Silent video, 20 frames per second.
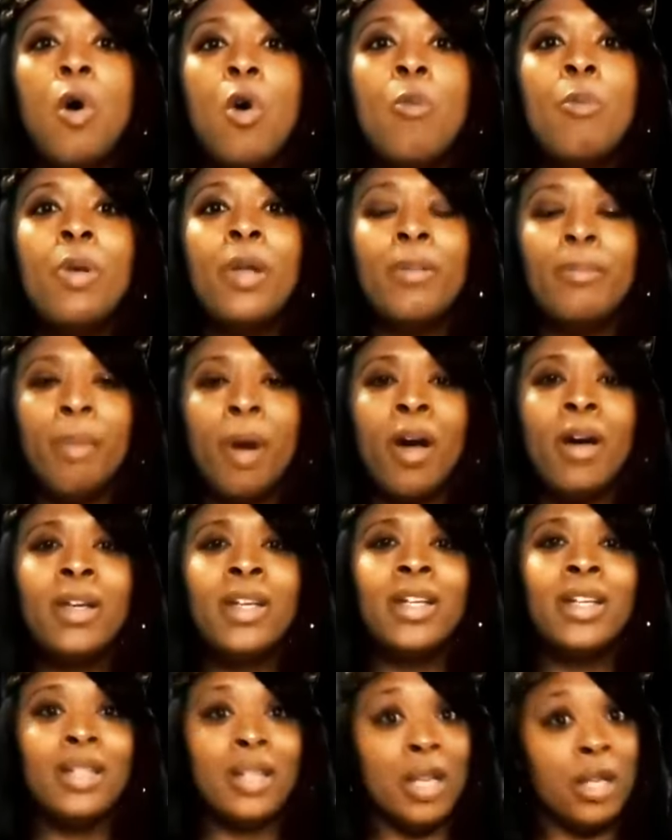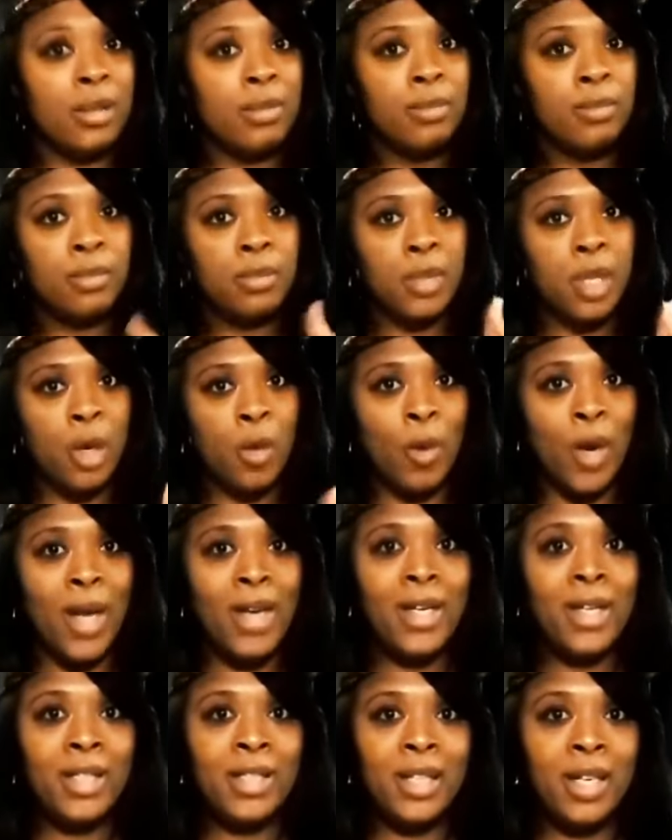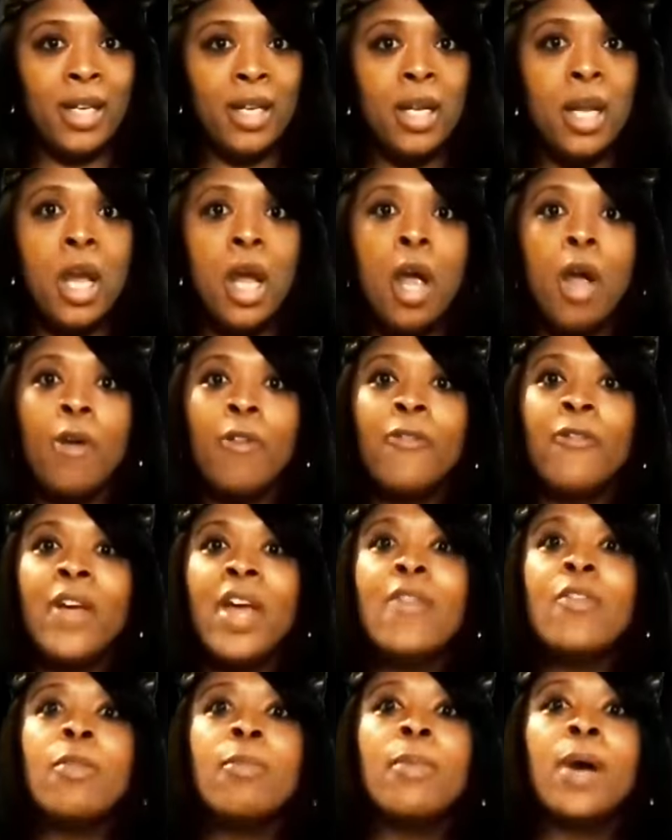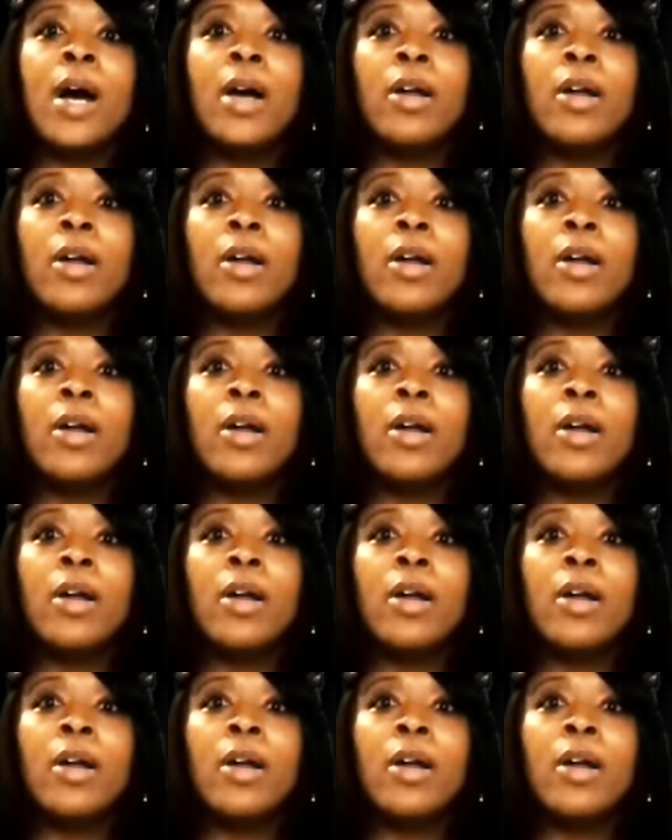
open market. Ironically, her favorite